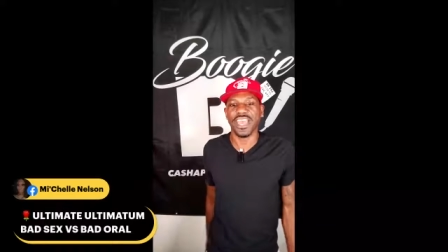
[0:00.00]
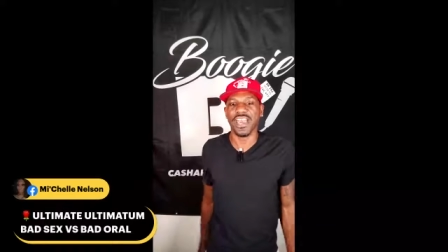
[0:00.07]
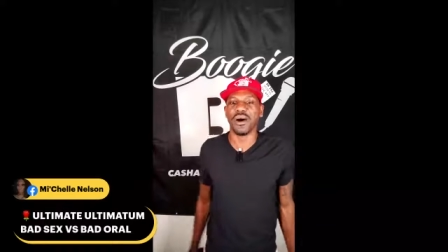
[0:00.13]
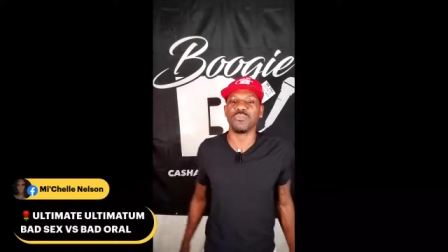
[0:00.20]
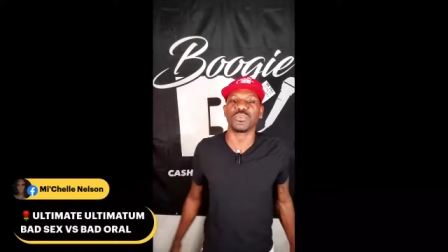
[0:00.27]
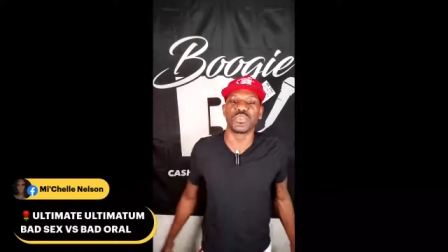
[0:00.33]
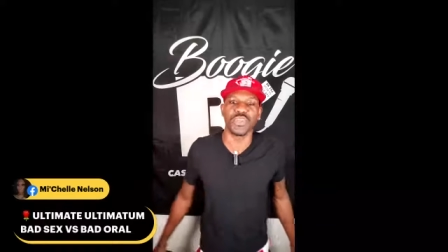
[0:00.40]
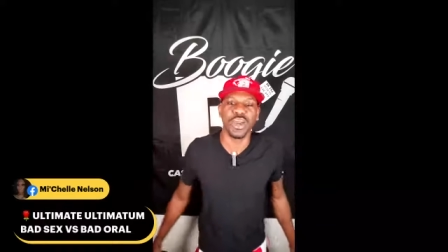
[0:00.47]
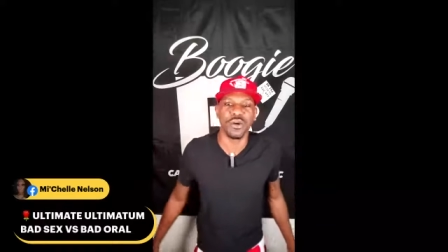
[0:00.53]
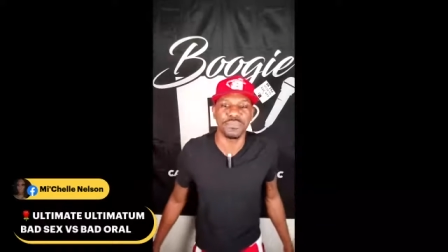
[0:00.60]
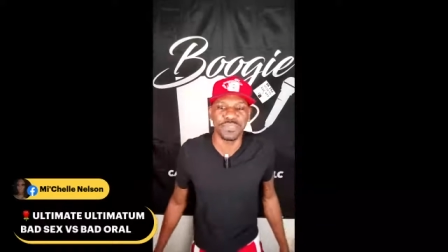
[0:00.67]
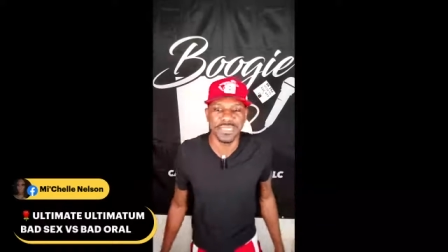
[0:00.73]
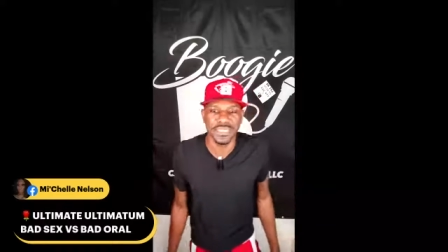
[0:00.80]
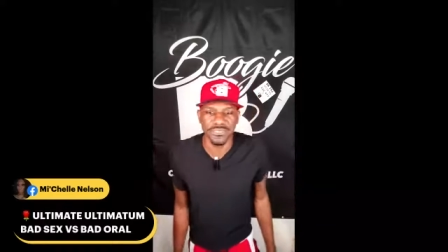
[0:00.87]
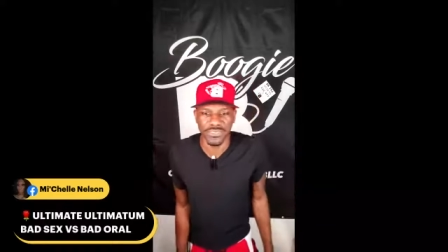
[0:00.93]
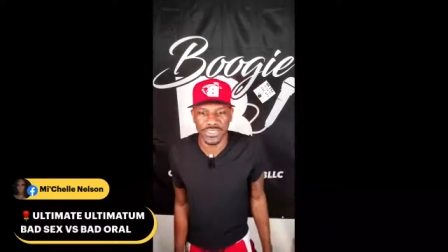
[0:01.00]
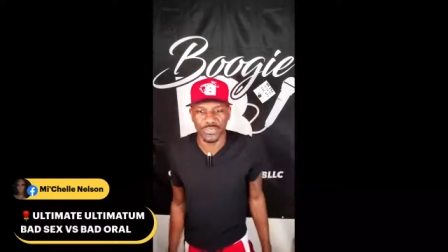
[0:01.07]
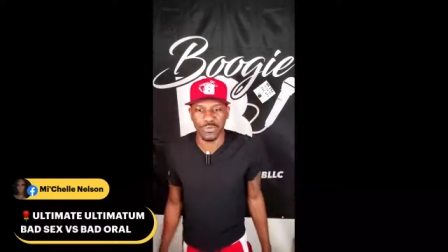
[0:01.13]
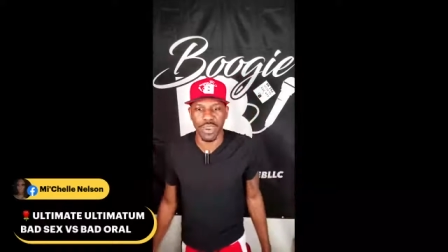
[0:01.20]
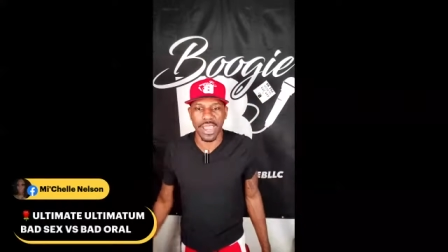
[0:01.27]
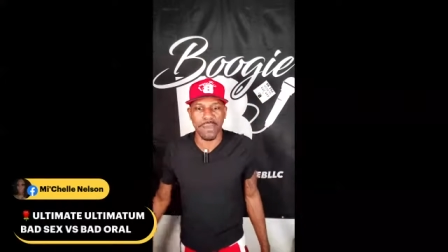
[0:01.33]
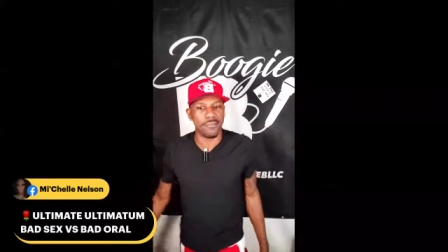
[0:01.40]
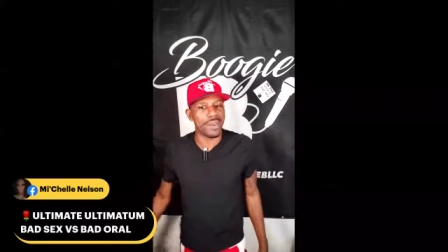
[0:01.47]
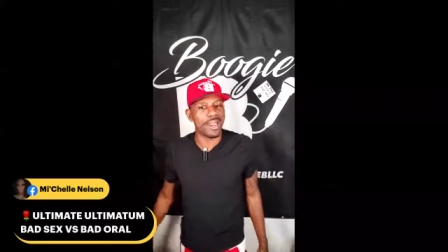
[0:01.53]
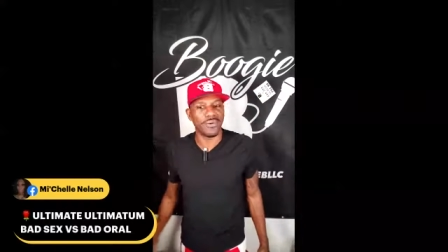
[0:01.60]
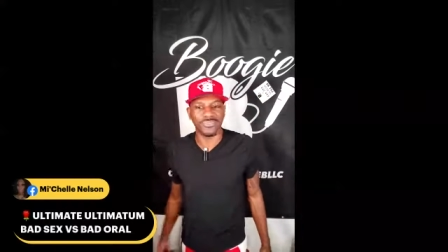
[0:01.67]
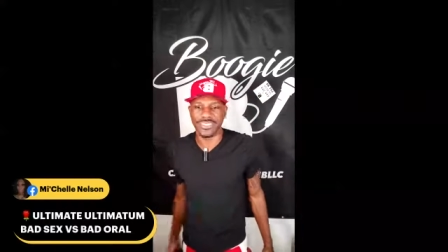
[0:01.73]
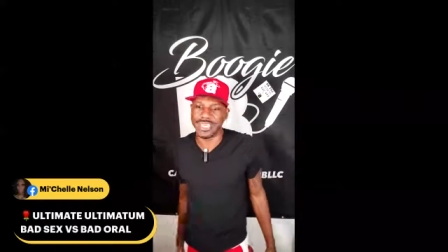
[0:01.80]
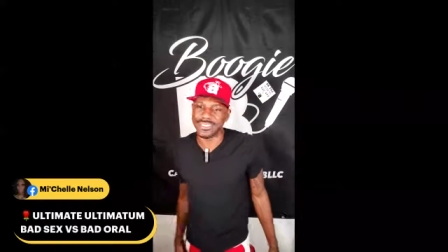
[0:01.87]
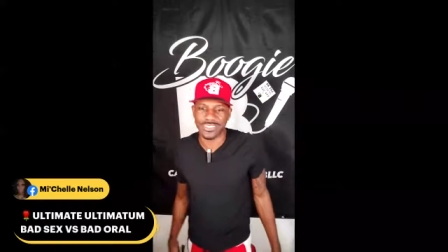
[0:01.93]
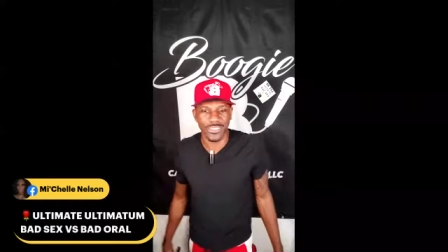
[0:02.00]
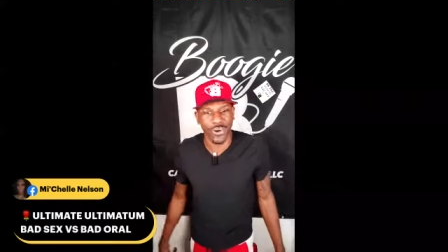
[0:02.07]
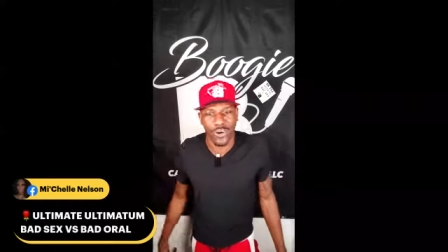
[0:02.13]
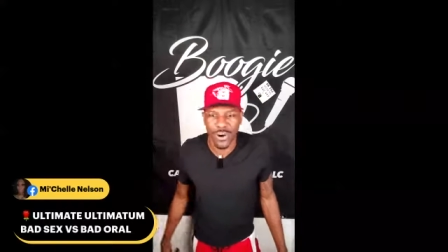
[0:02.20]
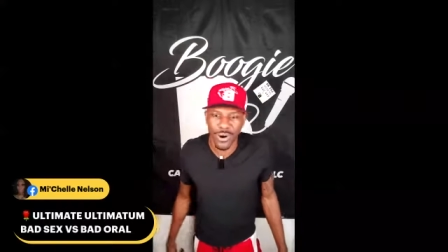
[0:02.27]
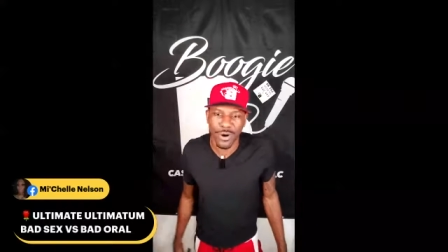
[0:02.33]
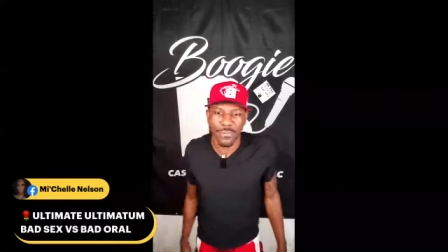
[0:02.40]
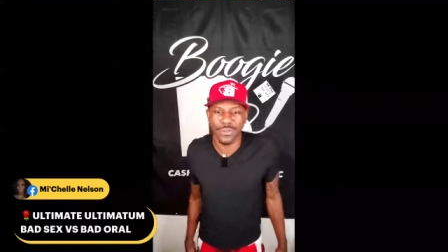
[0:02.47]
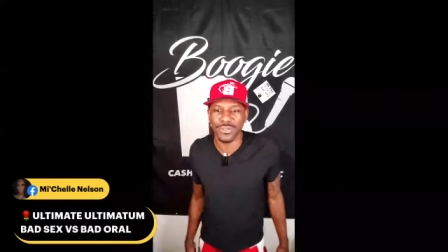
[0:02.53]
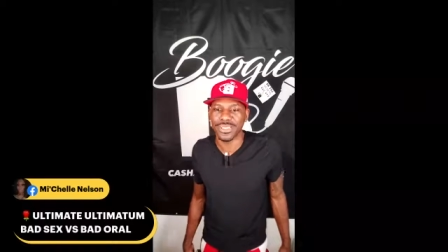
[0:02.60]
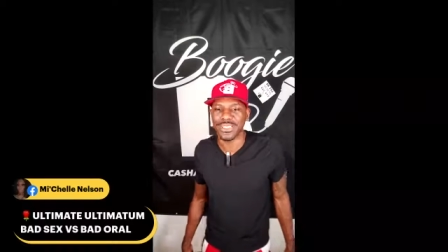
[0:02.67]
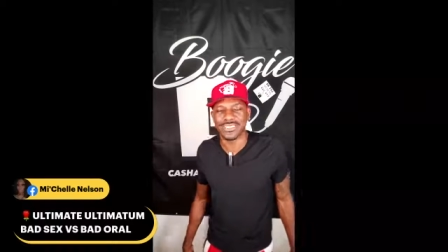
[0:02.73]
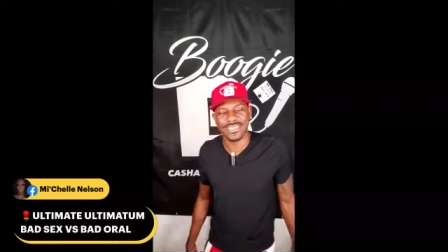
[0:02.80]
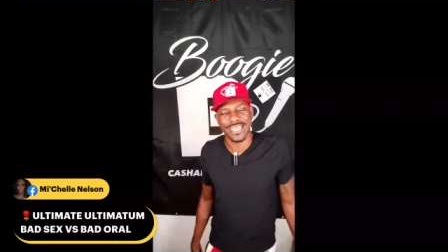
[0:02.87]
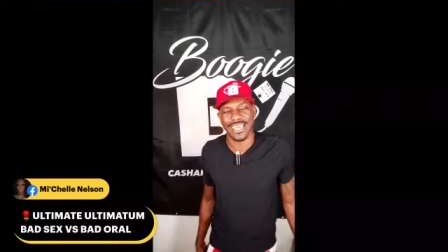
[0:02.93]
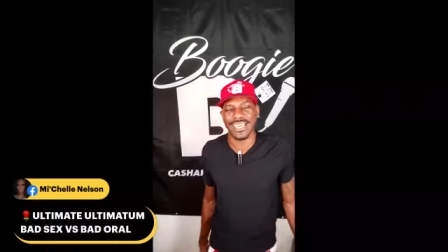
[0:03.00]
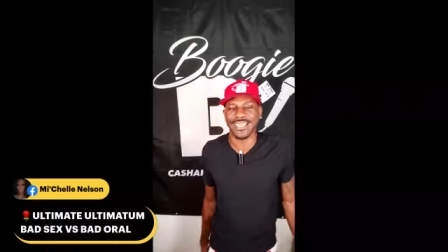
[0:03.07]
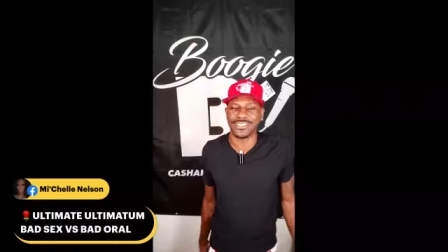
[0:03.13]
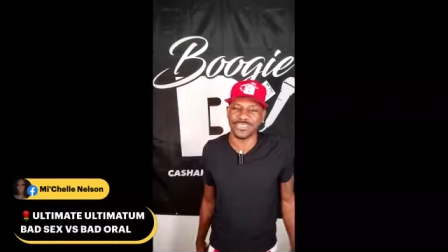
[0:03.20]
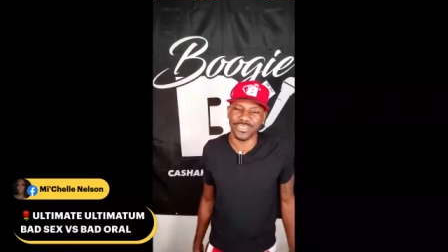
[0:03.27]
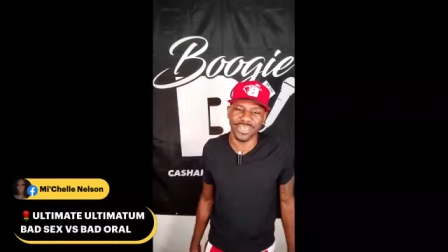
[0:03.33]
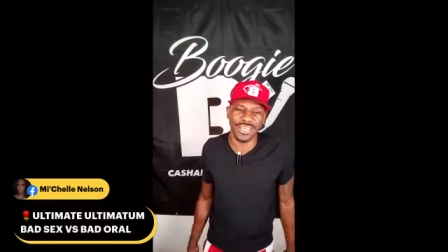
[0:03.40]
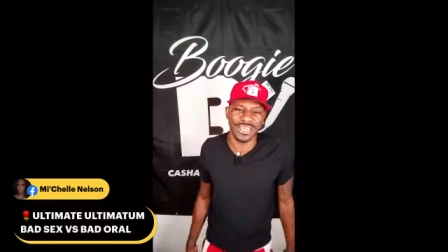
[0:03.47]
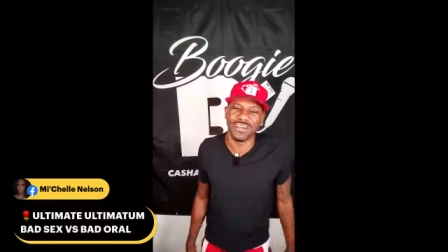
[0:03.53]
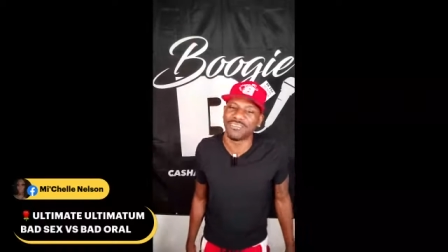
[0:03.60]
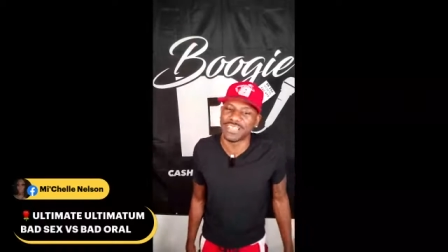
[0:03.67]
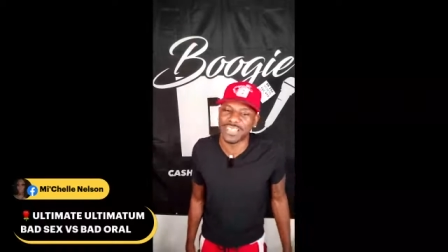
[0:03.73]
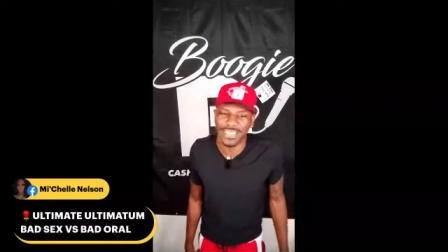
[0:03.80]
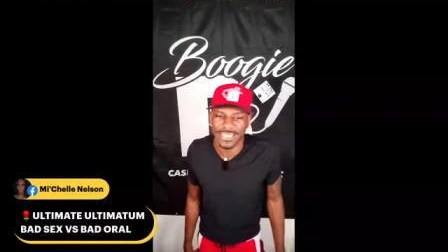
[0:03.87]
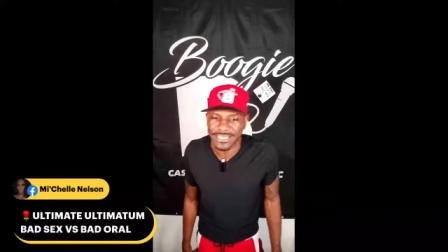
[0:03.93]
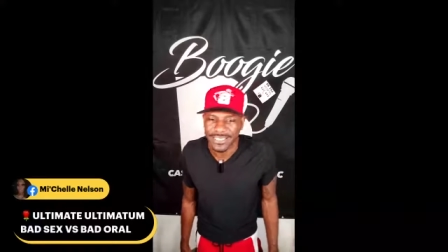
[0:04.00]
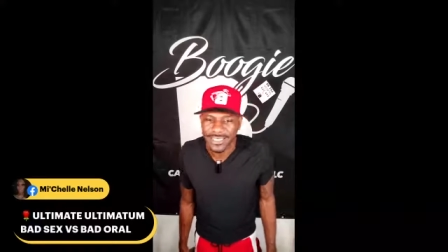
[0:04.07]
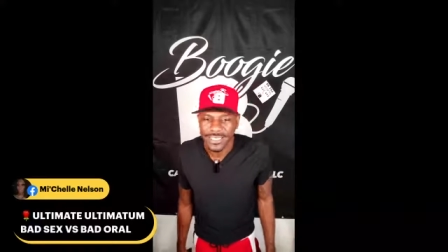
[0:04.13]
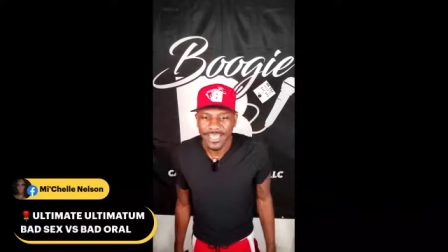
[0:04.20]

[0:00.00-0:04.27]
Damn, sharp teeth and dry mouth. That's the horriblest head you can ever get.